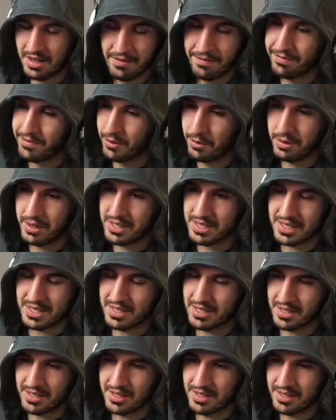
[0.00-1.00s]

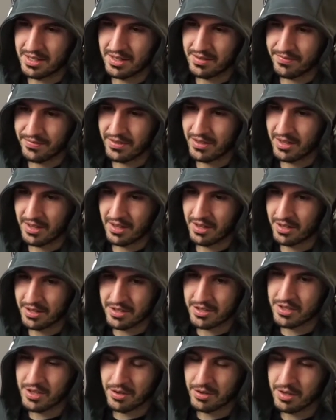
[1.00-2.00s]
influences are
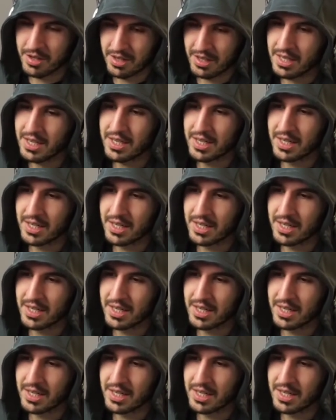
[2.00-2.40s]
so clear.